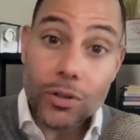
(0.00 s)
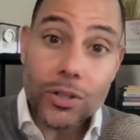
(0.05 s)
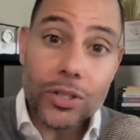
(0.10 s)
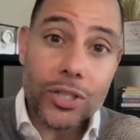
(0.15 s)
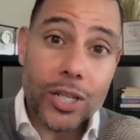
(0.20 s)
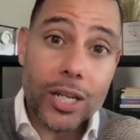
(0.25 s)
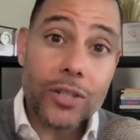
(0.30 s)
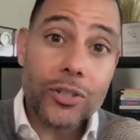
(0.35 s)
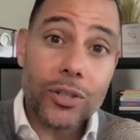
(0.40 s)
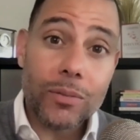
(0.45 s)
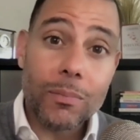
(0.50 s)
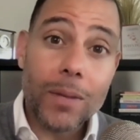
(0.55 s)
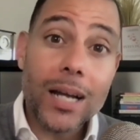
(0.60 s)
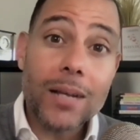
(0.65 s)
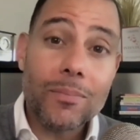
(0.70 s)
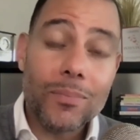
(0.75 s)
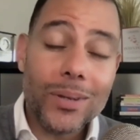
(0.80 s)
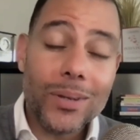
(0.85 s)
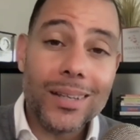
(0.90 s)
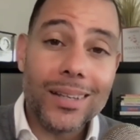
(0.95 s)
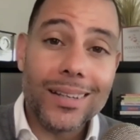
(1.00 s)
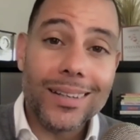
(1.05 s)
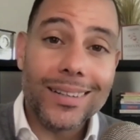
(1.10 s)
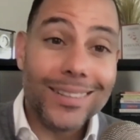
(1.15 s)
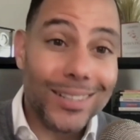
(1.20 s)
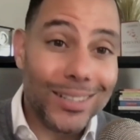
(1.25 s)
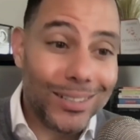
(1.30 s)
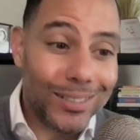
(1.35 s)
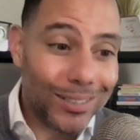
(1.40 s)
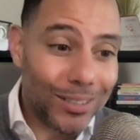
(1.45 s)
Your intention might
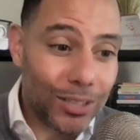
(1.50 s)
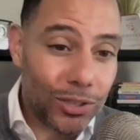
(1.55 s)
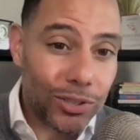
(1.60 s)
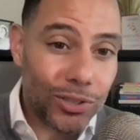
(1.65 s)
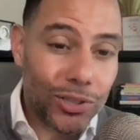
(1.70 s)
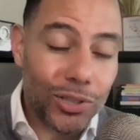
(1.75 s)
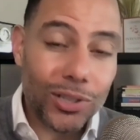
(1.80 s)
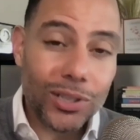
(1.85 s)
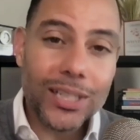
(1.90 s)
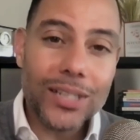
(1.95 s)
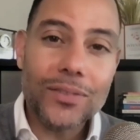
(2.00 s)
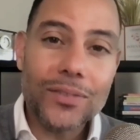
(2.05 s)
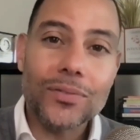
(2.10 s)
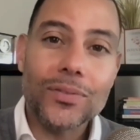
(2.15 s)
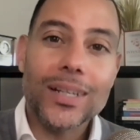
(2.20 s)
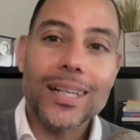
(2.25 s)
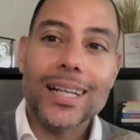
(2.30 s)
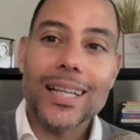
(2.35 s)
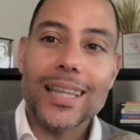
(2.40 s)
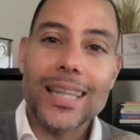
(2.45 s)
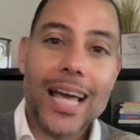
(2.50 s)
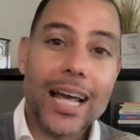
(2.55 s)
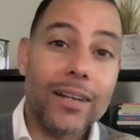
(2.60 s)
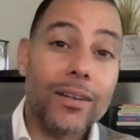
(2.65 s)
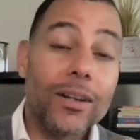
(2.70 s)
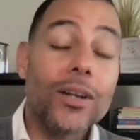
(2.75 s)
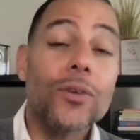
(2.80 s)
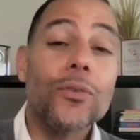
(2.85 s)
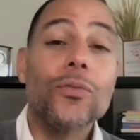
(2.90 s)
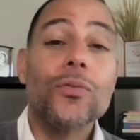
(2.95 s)
be to live
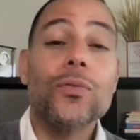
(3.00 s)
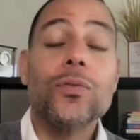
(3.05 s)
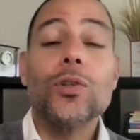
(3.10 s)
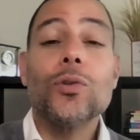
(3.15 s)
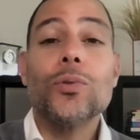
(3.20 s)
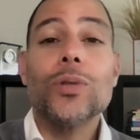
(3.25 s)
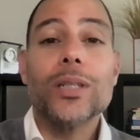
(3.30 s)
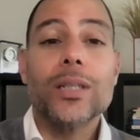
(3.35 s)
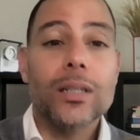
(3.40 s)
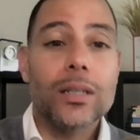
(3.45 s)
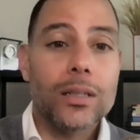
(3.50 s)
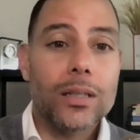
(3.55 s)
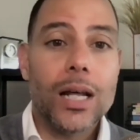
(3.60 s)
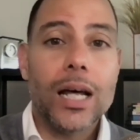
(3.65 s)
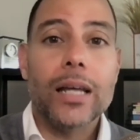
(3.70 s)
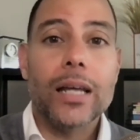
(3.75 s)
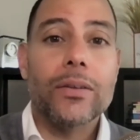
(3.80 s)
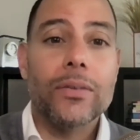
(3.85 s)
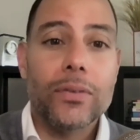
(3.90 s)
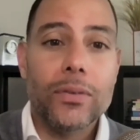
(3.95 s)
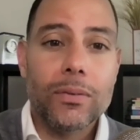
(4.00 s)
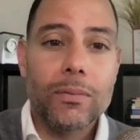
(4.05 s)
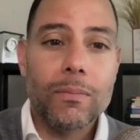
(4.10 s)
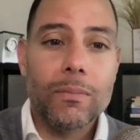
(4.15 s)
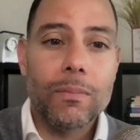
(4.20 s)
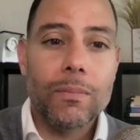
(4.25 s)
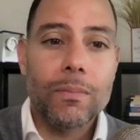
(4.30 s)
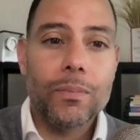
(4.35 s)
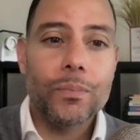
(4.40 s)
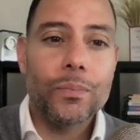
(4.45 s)
that fluid life.
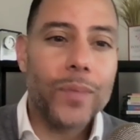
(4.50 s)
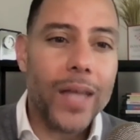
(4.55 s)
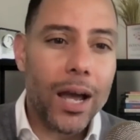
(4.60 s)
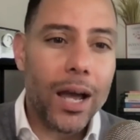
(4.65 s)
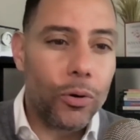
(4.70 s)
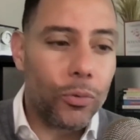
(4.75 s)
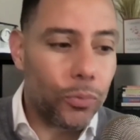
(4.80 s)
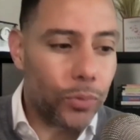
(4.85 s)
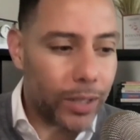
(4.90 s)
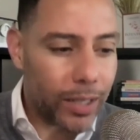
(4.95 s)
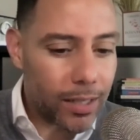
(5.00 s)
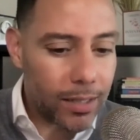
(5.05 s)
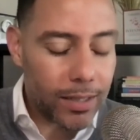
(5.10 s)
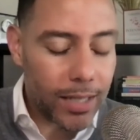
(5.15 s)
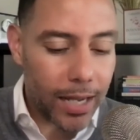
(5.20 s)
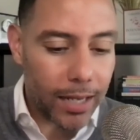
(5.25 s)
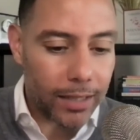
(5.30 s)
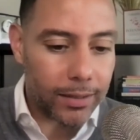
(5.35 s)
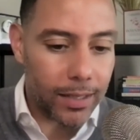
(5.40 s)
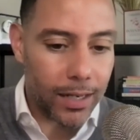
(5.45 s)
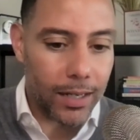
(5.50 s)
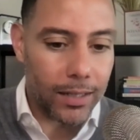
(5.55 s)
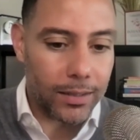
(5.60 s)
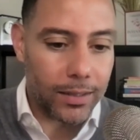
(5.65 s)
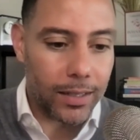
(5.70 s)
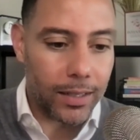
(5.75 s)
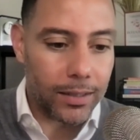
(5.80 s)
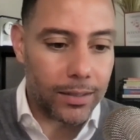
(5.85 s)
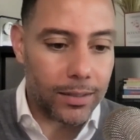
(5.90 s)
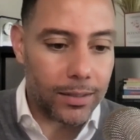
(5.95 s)
Now, in that
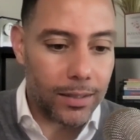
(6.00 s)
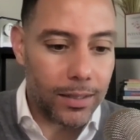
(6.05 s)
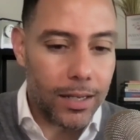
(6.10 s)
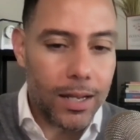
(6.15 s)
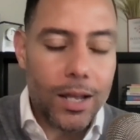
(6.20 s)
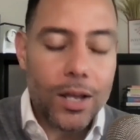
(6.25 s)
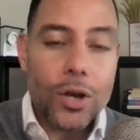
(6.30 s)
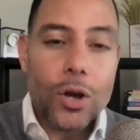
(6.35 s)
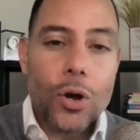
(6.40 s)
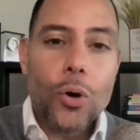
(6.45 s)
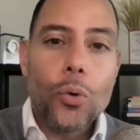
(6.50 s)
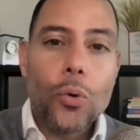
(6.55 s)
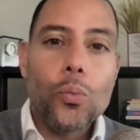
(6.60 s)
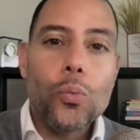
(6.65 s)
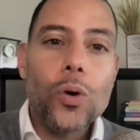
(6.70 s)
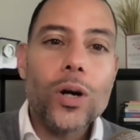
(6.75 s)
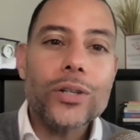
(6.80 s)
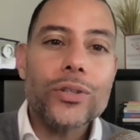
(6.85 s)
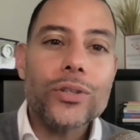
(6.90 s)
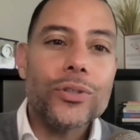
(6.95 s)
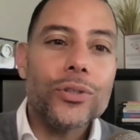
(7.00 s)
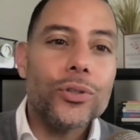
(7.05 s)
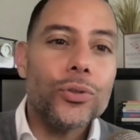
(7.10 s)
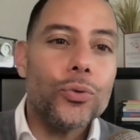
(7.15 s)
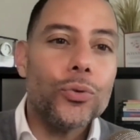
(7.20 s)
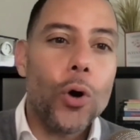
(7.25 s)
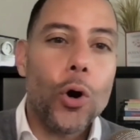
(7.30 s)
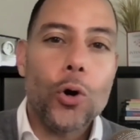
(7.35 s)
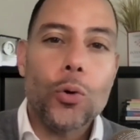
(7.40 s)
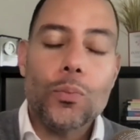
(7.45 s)
context, what do
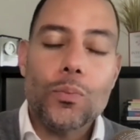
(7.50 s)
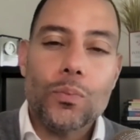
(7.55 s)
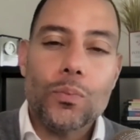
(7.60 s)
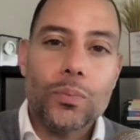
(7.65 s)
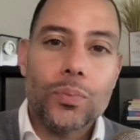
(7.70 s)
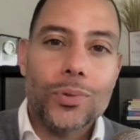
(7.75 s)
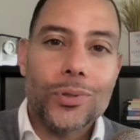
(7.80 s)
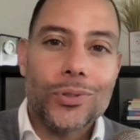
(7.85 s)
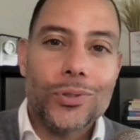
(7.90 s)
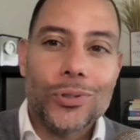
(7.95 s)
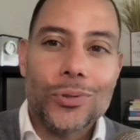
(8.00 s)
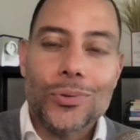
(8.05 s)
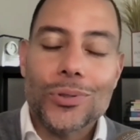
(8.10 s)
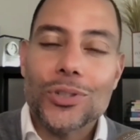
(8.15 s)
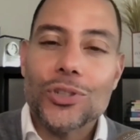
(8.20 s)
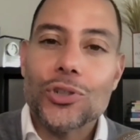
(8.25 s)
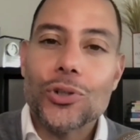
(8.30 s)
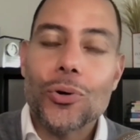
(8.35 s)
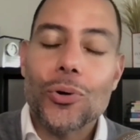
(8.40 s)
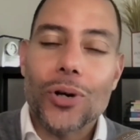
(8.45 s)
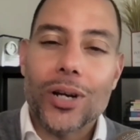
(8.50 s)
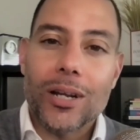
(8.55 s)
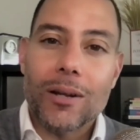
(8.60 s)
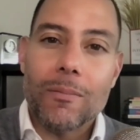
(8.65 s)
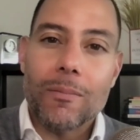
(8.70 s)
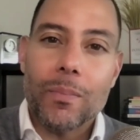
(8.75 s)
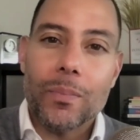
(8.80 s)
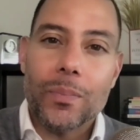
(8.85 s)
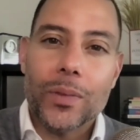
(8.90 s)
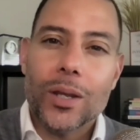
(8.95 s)
you hope to
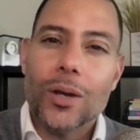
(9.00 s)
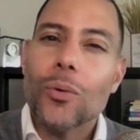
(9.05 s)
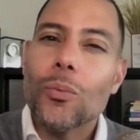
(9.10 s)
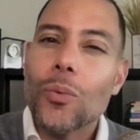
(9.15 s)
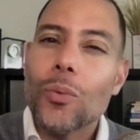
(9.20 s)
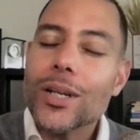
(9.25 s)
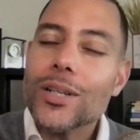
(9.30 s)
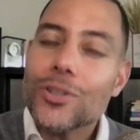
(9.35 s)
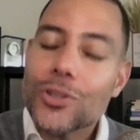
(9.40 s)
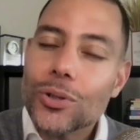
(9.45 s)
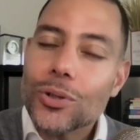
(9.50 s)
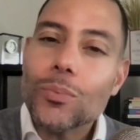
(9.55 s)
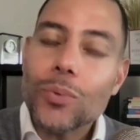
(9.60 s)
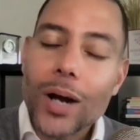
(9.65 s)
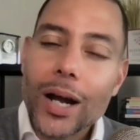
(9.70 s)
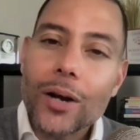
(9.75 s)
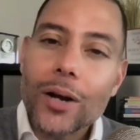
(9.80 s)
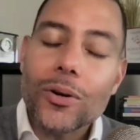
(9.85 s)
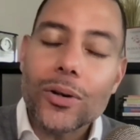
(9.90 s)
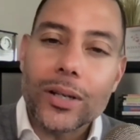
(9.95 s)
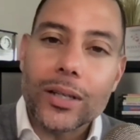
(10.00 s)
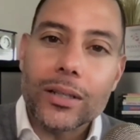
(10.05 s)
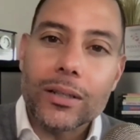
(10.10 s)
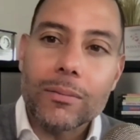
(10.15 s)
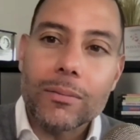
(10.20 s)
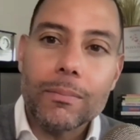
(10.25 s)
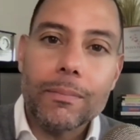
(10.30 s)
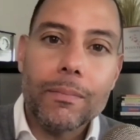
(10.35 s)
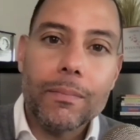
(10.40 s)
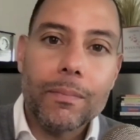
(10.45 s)
enjoy? What is your priority?
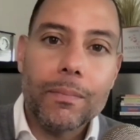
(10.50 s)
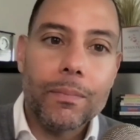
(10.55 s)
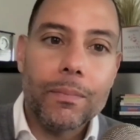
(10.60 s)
